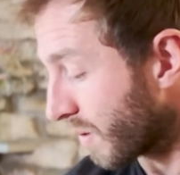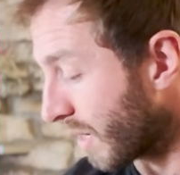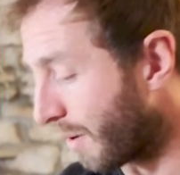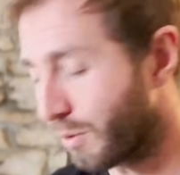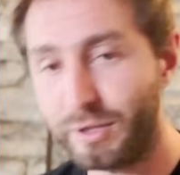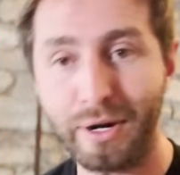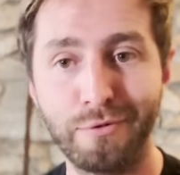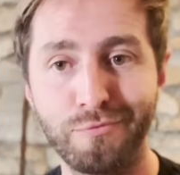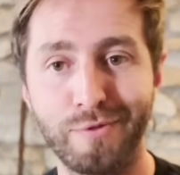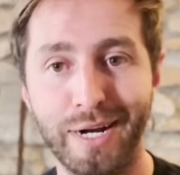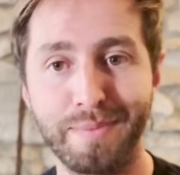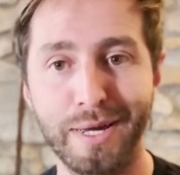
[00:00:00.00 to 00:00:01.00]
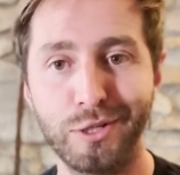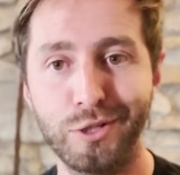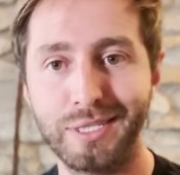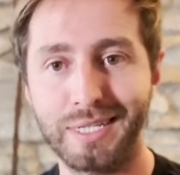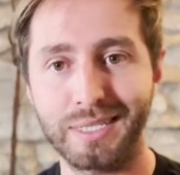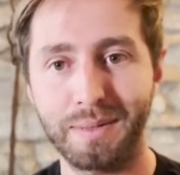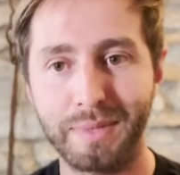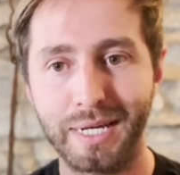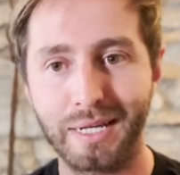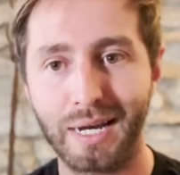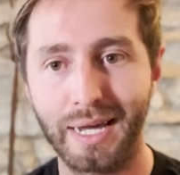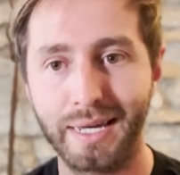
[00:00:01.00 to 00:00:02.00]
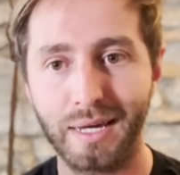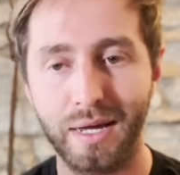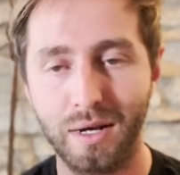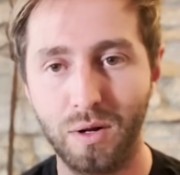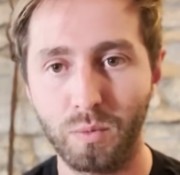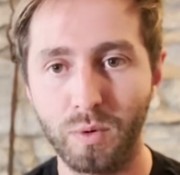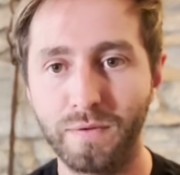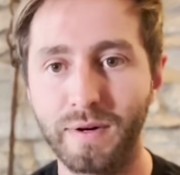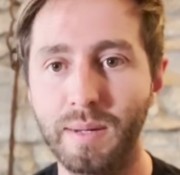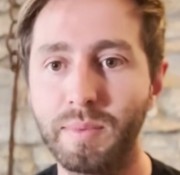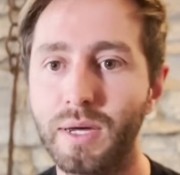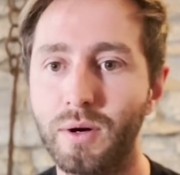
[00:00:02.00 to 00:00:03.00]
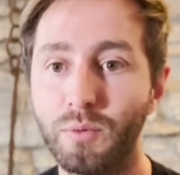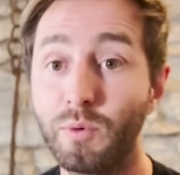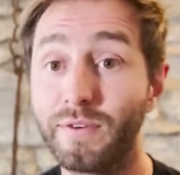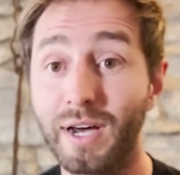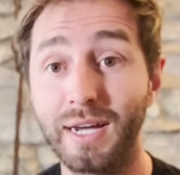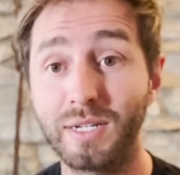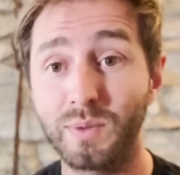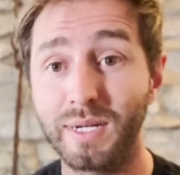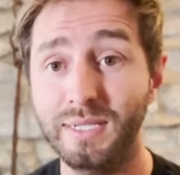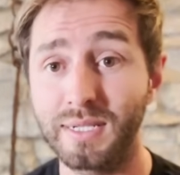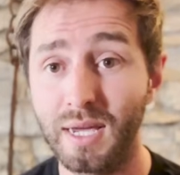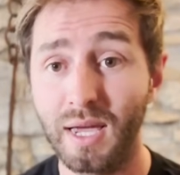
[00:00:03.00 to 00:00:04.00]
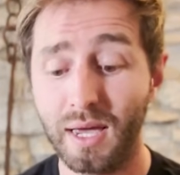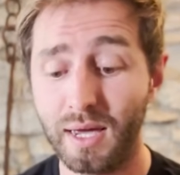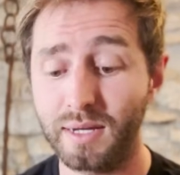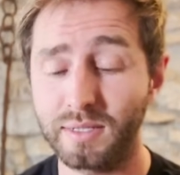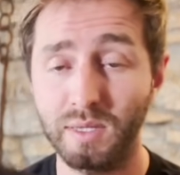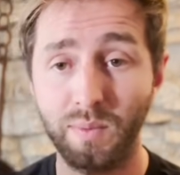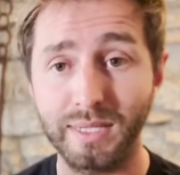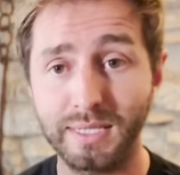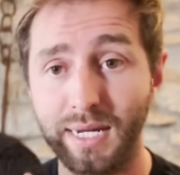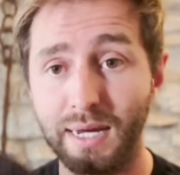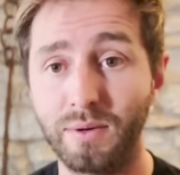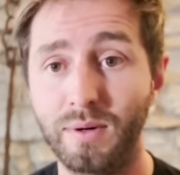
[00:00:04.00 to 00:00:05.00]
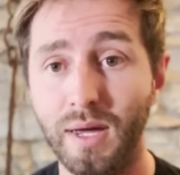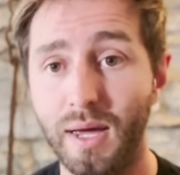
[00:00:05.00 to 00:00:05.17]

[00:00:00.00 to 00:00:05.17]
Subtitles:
I would recommend using something like a long wool fibre with a higher twist. So the Wensleydale